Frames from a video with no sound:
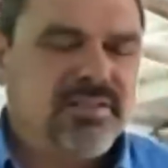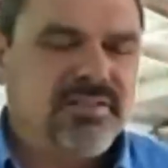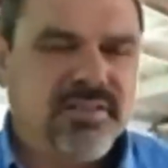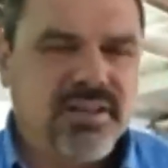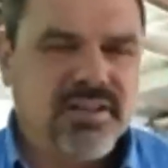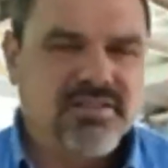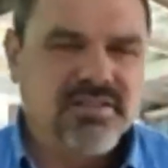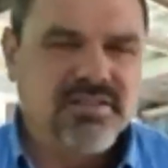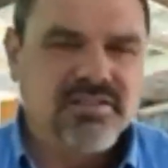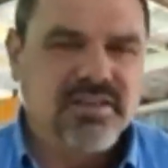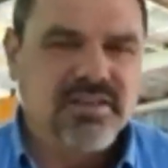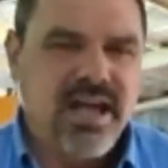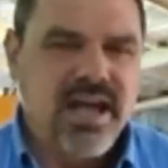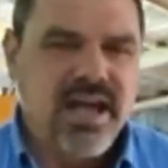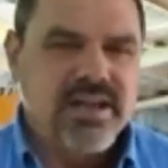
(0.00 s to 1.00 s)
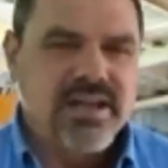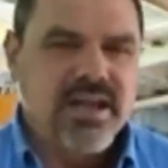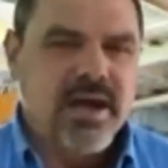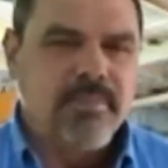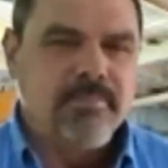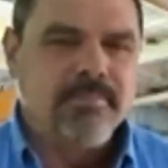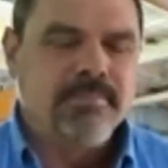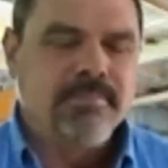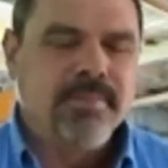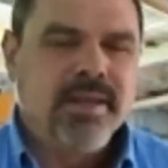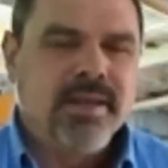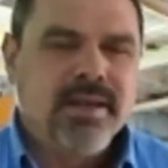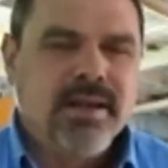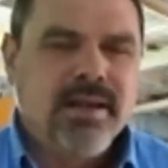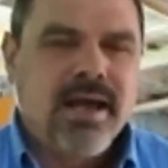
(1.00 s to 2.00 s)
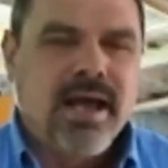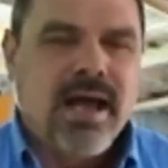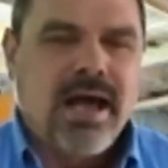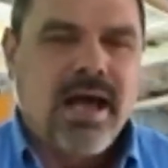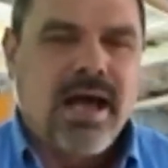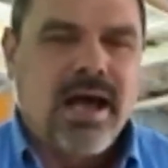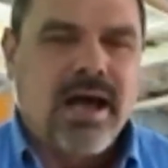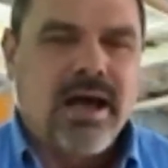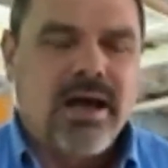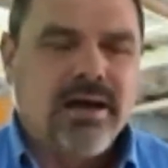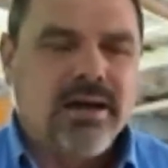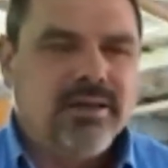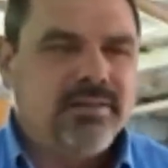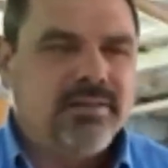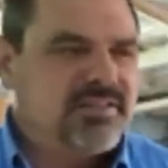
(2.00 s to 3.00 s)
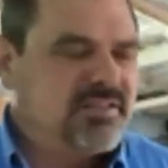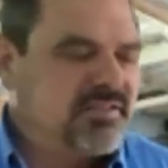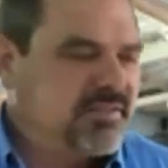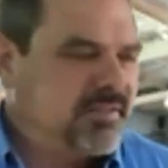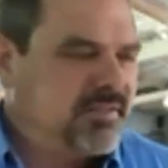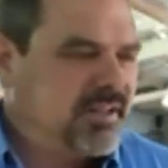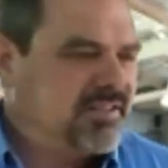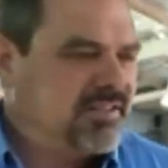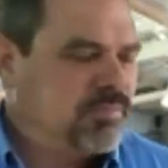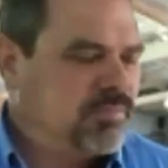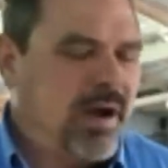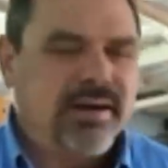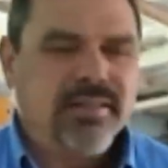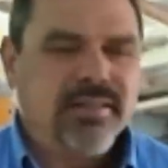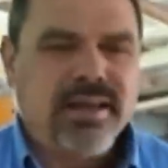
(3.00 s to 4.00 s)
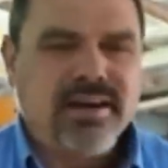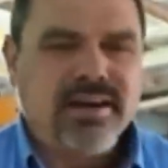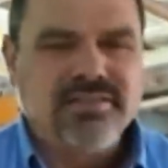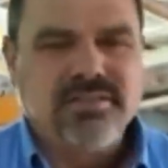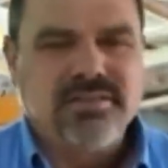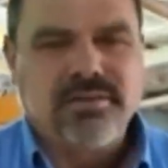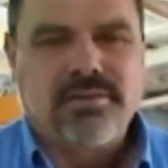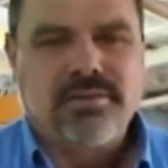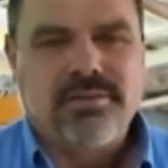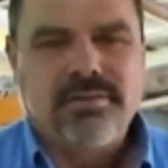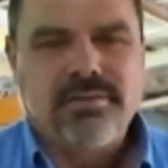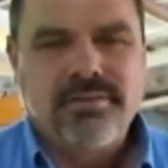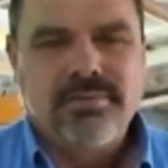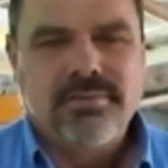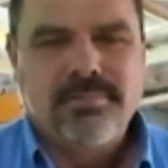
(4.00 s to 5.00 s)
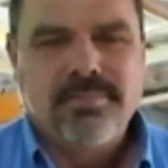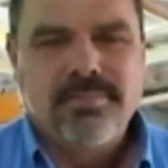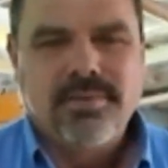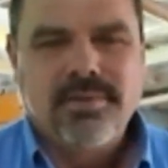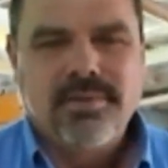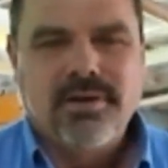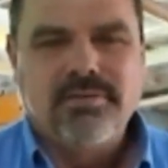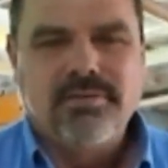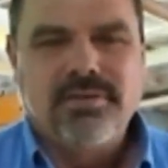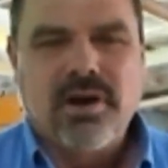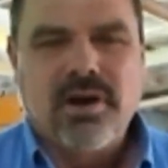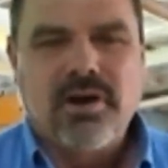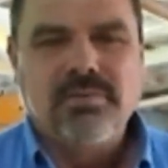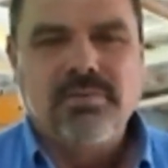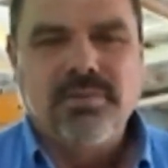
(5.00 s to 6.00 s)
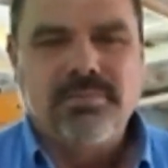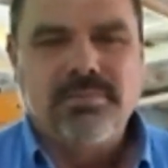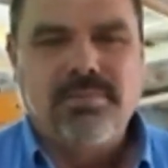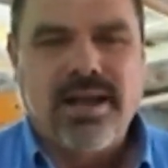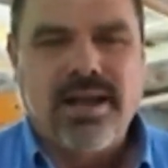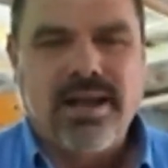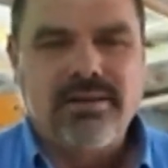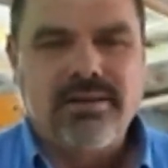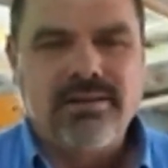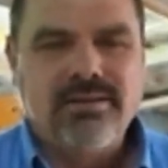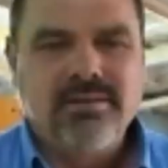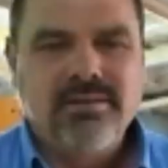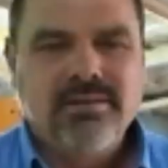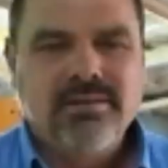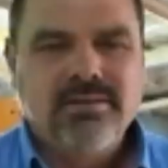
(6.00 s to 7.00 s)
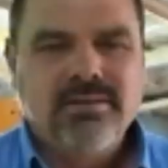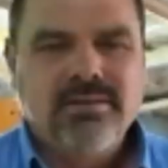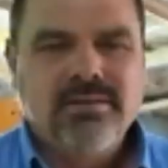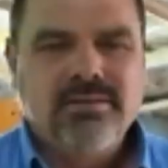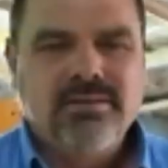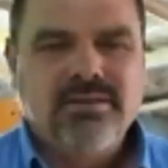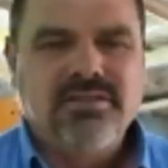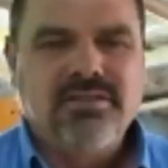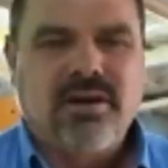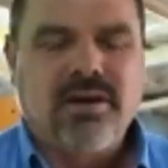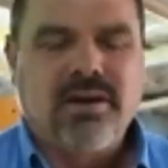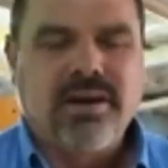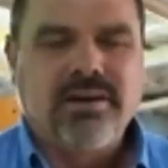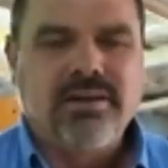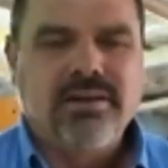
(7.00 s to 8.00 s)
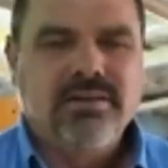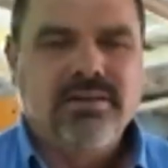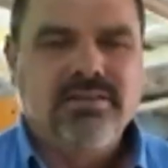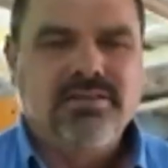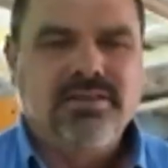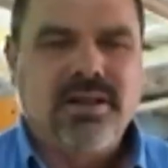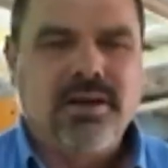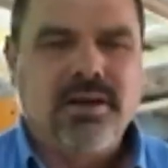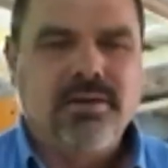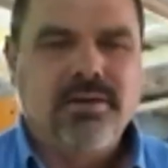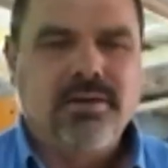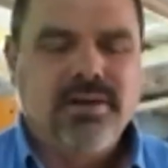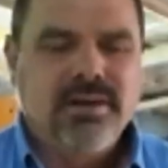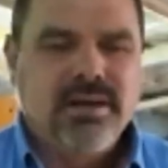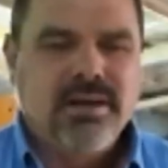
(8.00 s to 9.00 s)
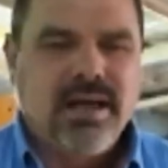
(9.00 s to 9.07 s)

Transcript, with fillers: This is this is a um, uh, this is this is one thousandth of the ultimate plant wow. design. Wow. So